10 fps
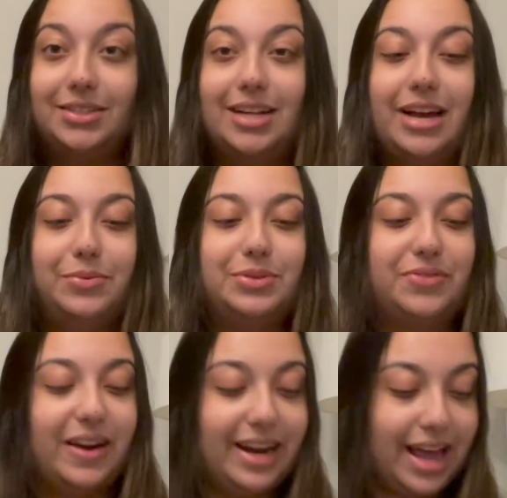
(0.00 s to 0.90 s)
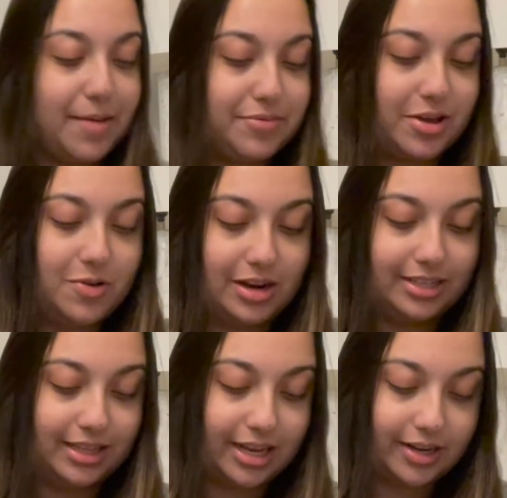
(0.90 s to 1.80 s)
I was very happy I walked
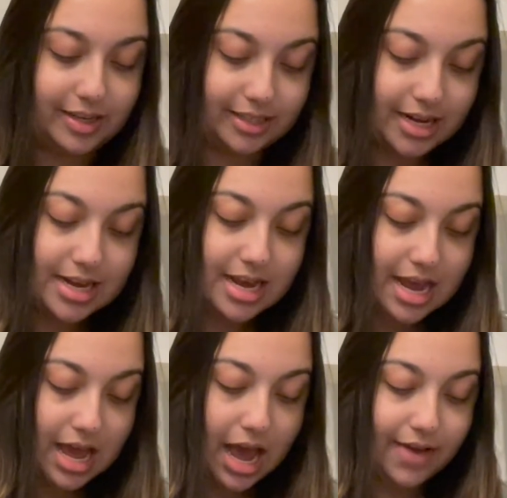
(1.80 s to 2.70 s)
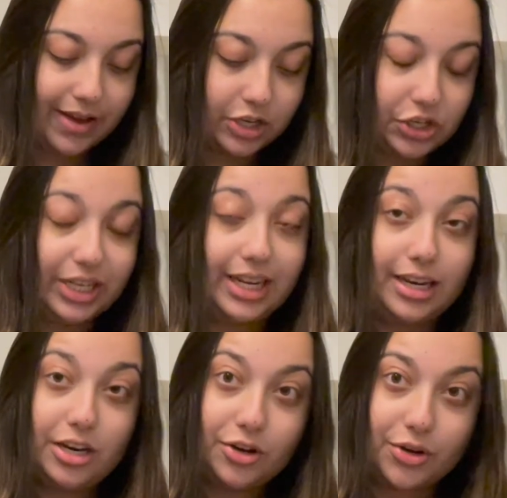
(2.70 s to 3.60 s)
in there because I've actually
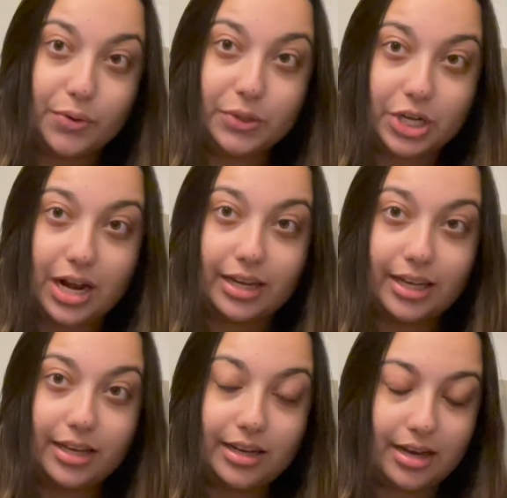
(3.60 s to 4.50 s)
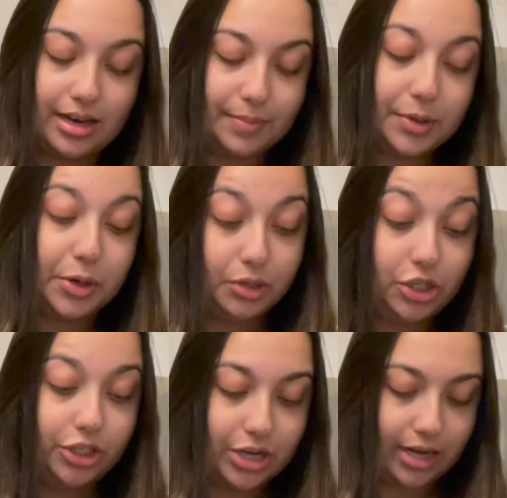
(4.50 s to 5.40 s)
needed a new jacket, um, a new
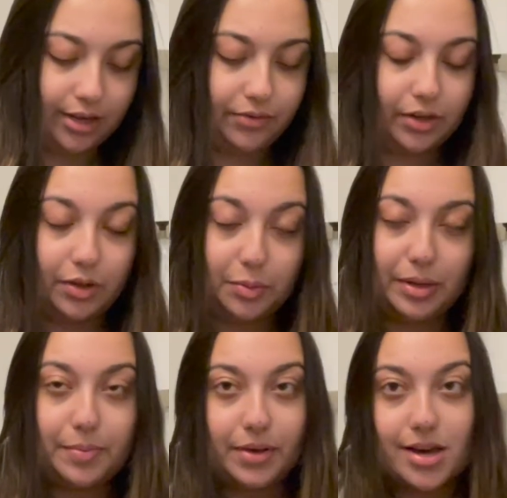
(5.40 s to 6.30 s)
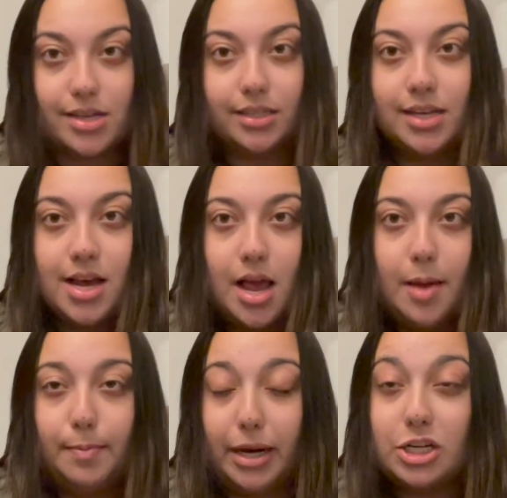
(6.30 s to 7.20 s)
jean jacket for a little bit because
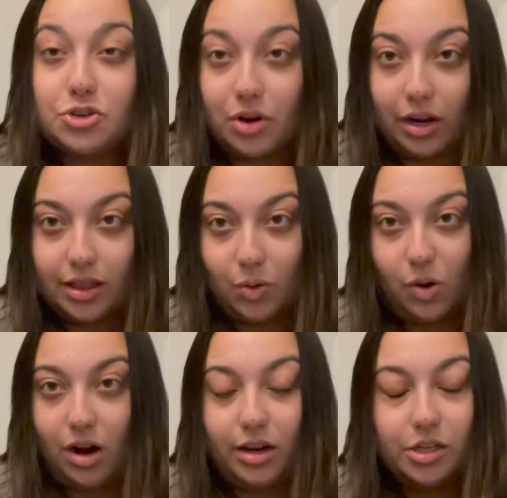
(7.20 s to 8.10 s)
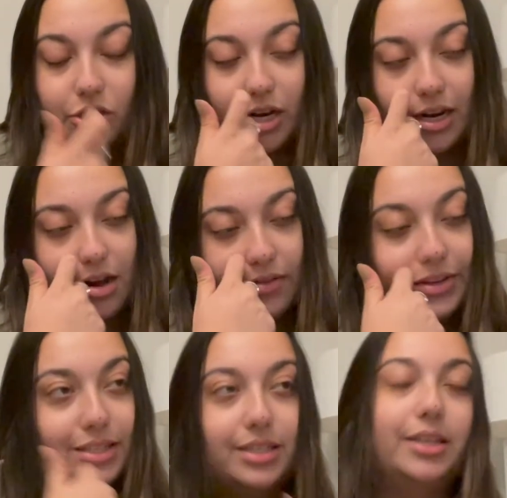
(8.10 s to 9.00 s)
mine shrunk in the wash and
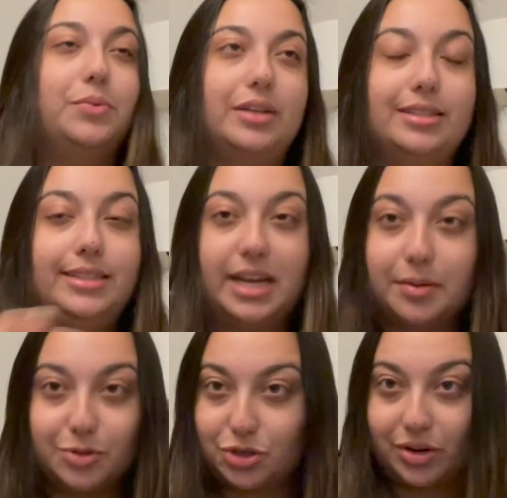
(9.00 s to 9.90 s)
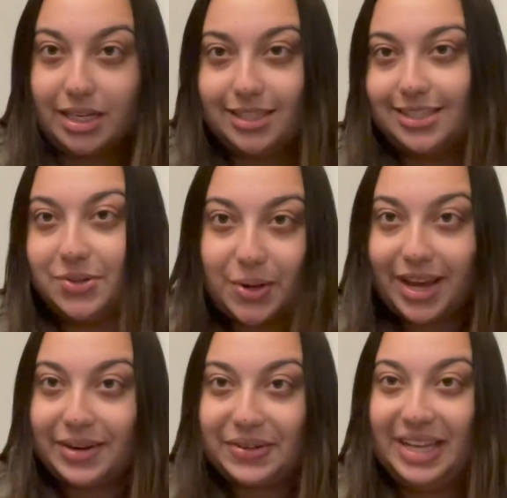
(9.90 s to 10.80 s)
obviously when denim shrinks you
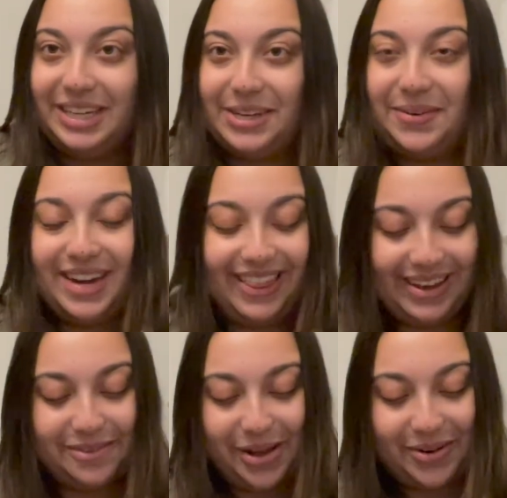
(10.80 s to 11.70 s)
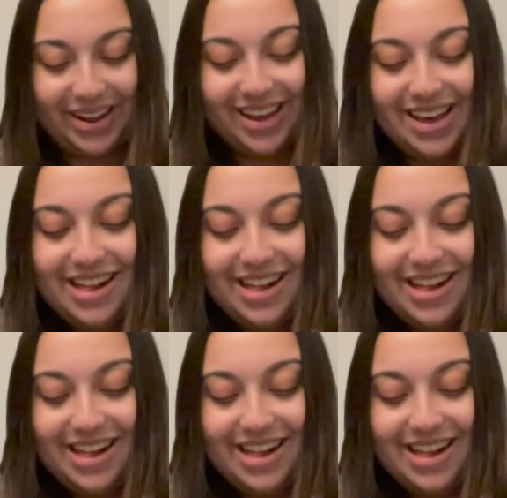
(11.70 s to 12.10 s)
can't really do anything about it.